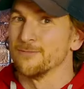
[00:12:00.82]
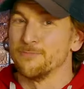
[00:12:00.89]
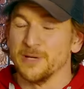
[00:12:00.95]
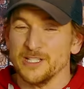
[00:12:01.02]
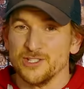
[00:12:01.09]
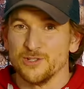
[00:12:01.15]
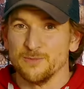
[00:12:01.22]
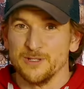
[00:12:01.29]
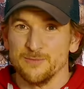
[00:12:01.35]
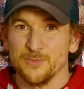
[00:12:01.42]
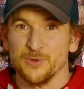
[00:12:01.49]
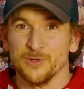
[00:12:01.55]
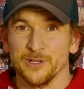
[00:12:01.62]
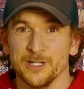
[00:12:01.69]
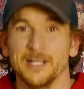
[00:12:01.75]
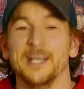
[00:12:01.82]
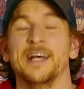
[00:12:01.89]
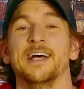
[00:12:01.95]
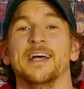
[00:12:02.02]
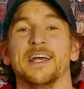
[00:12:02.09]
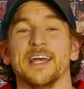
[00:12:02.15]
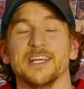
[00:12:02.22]
Benjamin Moore
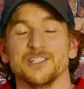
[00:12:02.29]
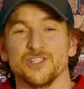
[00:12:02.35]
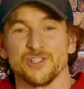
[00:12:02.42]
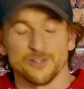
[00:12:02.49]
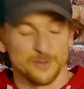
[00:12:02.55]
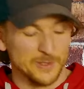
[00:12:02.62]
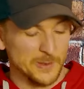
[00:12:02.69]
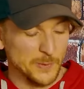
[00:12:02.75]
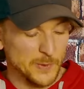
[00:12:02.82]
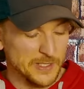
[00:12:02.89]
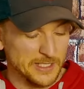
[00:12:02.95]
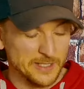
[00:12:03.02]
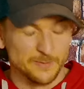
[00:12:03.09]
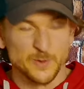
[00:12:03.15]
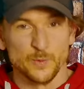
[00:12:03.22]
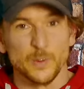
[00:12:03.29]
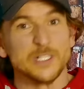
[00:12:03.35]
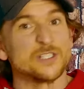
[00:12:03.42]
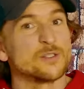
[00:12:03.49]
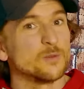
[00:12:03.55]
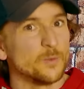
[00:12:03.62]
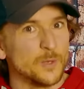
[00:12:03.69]
and Sherwin-Williams,
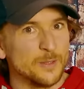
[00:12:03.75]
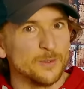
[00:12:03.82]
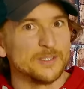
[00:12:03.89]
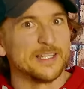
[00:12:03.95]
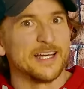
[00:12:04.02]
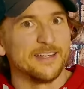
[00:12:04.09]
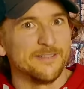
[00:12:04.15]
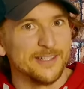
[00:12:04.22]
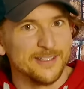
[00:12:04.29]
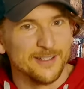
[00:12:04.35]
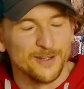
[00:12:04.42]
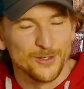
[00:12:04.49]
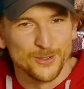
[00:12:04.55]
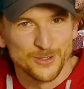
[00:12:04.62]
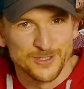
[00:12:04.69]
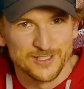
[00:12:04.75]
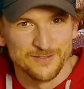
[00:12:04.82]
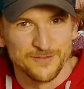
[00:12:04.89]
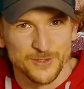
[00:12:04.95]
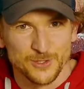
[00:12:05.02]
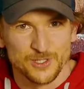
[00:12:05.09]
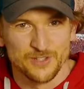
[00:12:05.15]
which we will dive into those
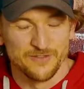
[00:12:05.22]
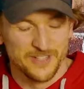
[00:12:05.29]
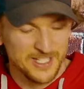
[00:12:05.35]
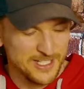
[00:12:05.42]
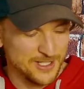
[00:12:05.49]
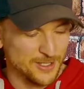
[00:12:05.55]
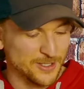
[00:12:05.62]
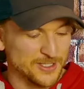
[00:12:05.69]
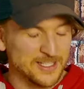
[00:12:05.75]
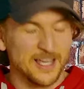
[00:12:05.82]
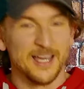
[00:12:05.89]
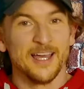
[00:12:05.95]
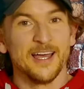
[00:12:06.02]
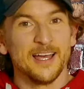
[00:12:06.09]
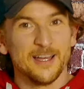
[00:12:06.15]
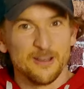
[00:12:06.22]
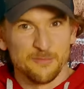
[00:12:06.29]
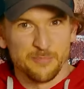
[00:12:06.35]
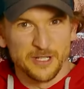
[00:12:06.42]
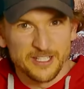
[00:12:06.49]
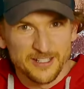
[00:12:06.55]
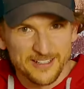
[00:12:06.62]
in future videos,
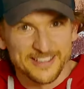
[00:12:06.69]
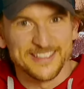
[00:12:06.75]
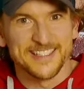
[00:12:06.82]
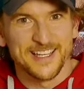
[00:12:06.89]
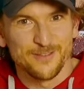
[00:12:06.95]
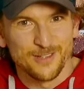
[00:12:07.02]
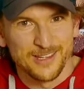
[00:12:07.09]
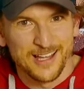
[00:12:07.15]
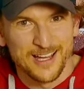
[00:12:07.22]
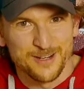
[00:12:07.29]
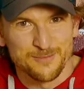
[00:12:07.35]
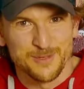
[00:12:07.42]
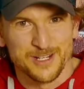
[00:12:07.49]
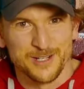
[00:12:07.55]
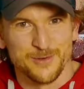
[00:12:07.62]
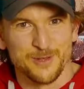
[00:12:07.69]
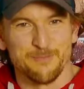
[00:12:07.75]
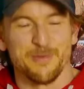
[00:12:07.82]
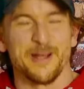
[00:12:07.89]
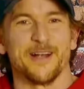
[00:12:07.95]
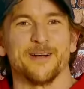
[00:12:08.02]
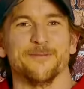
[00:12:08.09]
but you're gonna save a lot of money with
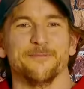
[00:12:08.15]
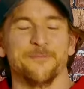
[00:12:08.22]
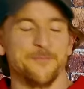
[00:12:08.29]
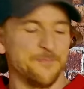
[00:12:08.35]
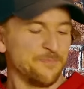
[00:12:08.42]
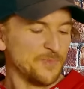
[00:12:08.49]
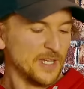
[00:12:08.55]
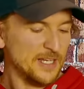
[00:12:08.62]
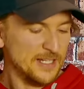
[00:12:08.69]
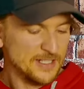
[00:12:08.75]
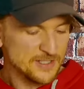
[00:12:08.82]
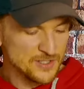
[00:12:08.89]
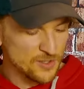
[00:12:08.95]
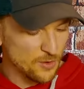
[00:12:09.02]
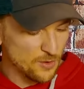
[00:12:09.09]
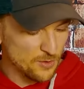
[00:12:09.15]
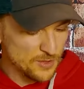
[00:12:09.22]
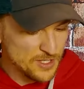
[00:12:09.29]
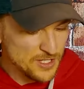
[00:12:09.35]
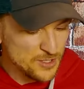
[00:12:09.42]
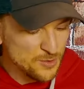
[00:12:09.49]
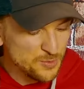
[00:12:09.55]
Behr.
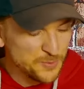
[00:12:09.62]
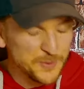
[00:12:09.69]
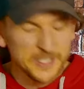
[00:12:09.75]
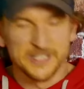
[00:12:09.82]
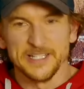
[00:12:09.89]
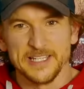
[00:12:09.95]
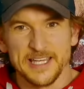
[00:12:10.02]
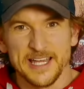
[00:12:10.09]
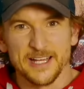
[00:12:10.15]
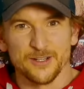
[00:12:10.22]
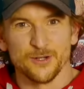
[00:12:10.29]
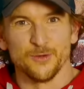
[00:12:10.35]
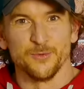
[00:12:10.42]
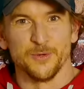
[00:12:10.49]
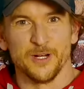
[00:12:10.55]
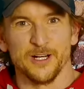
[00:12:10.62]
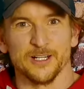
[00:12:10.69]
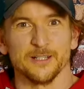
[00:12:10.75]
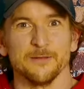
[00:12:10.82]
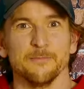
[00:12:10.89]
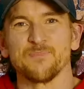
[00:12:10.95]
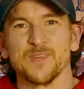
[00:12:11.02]
So you really can't go
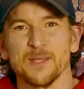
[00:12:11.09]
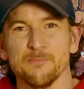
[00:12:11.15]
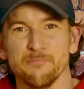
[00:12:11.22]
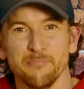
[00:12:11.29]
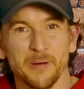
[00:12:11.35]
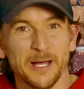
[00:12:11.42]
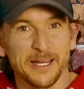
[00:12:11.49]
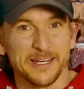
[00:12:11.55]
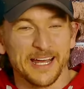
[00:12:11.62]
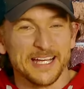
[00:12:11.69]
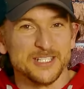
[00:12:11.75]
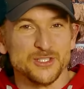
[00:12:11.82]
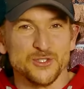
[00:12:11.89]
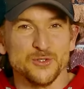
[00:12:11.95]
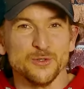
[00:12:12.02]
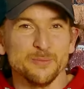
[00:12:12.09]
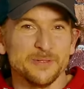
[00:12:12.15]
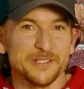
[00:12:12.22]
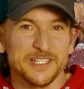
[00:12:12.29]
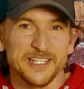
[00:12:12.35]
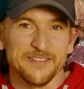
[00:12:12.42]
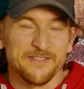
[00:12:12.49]
wrong. But I do
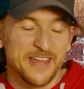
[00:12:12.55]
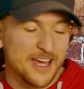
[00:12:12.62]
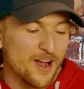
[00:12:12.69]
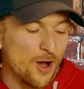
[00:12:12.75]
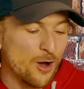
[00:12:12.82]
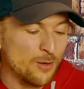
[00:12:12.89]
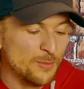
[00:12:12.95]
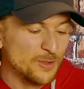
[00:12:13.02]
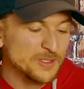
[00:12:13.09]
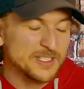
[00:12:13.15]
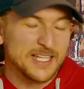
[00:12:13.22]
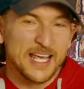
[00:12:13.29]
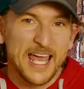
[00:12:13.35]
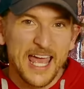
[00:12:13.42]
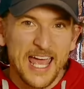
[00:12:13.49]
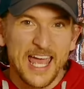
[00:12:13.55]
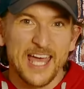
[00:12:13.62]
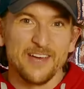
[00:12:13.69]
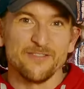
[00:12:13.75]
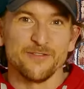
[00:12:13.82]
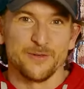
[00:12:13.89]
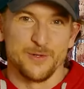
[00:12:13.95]
believe that almost
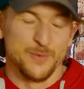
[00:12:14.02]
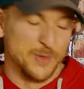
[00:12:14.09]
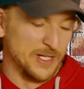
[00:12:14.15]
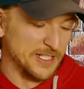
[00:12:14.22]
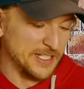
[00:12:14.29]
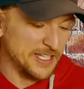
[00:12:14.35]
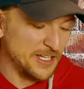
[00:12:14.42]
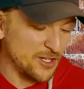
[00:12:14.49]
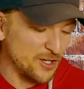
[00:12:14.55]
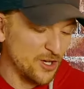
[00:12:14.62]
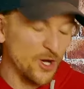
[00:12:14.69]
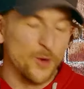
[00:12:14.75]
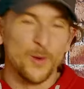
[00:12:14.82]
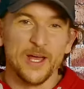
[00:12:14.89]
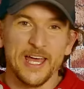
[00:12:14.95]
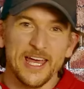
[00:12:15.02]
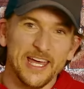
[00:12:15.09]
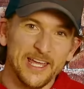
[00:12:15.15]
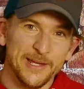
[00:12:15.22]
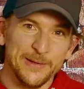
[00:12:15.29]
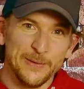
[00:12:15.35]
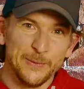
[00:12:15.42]
everyone can go
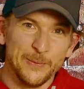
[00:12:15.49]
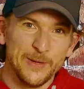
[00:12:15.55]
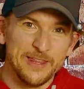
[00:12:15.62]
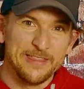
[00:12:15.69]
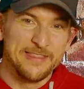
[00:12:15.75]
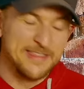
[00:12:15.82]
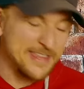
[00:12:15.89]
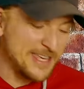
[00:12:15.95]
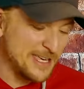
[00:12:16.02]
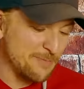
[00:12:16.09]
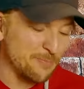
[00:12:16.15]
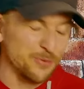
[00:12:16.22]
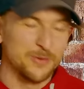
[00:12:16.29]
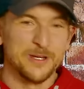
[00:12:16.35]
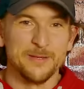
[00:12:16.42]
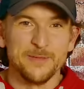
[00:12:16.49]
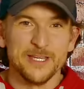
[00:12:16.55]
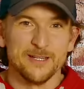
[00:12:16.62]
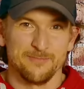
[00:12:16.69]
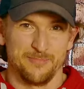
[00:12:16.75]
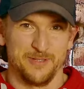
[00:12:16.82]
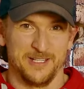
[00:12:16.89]
ahead with the
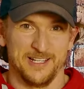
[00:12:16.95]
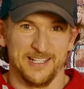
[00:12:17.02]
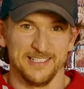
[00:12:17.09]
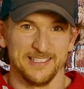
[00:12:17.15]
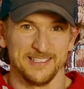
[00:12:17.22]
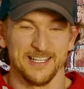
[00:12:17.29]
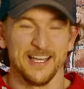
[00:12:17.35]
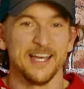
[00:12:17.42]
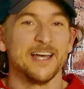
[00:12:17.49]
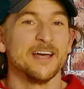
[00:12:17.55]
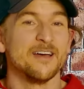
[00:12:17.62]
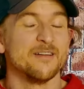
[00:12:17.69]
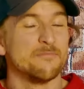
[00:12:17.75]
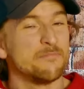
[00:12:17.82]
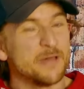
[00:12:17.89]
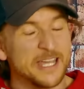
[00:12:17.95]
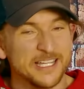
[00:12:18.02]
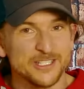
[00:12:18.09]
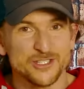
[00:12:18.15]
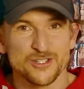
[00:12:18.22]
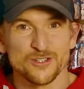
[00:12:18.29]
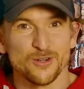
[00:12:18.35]
Premium Plus,
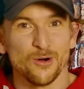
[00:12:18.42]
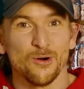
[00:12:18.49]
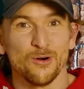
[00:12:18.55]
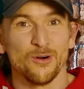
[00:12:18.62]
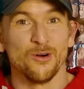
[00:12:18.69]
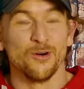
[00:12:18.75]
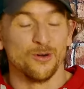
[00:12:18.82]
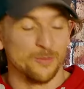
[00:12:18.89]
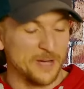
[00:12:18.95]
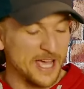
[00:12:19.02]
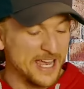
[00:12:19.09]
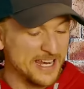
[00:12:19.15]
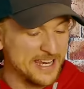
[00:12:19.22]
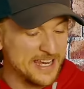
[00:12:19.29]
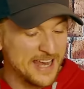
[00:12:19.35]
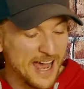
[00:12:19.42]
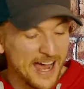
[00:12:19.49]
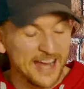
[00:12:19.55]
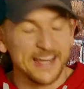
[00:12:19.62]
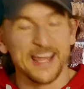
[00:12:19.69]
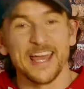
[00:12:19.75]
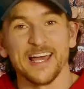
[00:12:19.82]
paint your whole home, and
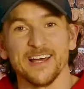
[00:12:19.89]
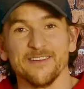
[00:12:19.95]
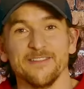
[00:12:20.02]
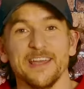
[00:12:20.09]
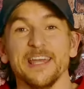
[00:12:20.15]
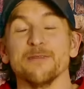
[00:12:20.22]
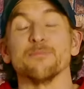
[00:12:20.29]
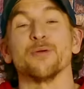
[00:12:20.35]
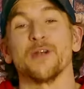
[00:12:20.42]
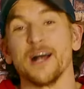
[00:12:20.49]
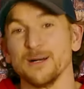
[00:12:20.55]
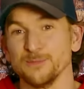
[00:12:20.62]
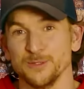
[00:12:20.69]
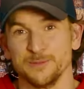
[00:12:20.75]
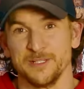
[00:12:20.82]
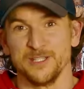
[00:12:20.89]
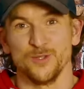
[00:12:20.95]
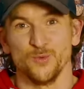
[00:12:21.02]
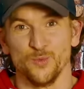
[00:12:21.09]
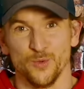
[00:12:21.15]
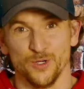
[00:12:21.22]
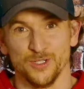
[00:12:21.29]
not have a problem in the
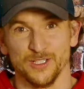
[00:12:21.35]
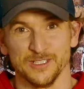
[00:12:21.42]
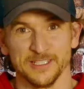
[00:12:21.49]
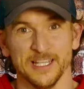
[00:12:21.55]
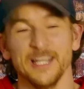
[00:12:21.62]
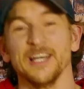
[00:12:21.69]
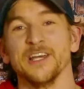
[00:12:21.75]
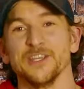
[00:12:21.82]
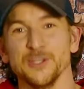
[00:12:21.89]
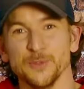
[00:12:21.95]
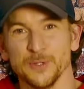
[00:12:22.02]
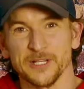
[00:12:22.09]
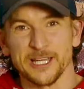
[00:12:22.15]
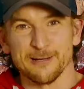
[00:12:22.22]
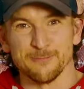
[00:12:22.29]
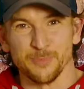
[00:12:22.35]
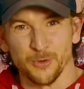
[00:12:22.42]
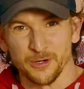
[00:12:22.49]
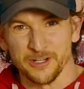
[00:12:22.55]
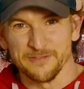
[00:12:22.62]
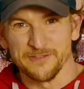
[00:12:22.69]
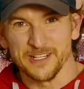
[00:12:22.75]
world. You will get
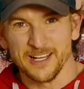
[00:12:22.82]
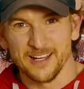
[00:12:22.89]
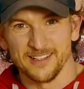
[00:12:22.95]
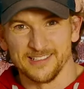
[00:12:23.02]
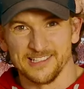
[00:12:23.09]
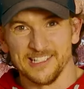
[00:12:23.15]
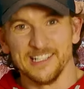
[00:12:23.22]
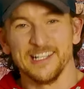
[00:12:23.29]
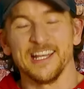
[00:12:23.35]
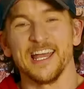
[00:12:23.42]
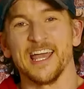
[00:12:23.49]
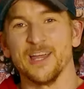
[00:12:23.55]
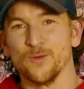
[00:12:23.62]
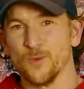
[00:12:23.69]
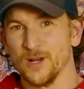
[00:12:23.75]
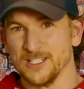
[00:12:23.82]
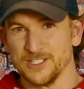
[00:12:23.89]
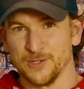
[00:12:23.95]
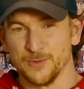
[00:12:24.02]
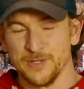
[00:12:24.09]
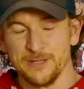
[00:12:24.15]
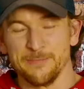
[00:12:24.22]
bored of the color and want
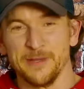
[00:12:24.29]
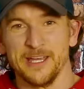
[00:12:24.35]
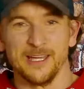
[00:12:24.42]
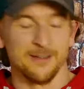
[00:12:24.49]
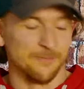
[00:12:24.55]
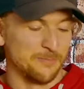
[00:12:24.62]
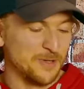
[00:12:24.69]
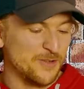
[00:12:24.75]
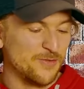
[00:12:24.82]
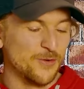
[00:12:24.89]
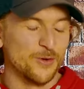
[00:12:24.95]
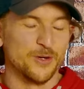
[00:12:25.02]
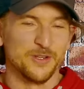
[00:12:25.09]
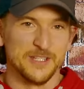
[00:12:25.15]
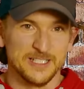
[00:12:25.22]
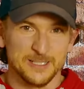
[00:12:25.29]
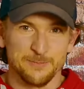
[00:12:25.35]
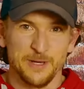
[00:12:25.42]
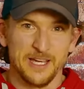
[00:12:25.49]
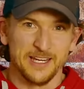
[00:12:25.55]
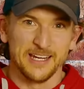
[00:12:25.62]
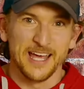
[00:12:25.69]
to repaint before this
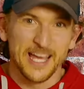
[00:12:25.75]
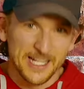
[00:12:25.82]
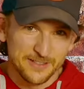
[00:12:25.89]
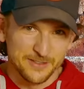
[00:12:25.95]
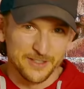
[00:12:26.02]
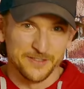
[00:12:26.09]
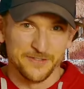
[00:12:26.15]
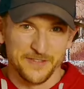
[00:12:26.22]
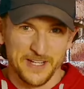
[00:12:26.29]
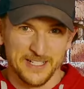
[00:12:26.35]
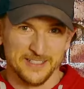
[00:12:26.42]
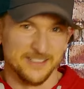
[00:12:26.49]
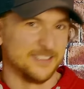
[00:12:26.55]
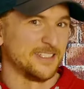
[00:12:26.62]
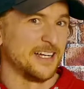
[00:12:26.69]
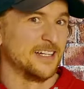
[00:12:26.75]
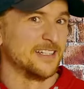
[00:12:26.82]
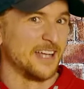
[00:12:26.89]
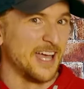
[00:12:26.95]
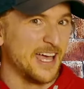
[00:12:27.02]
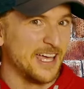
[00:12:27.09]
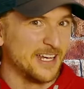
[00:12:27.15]
paint ever fails
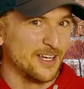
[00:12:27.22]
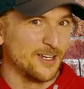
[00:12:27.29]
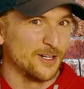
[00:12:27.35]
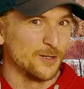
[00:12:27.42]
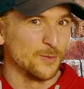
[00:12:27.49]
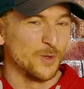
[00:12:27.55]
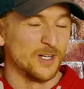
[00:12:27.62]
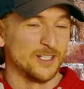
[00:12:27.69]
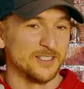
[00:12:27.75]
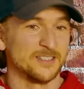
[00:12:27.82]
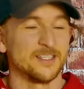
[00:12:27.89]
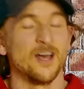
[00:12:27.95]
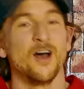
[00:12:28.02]
on any of your walls.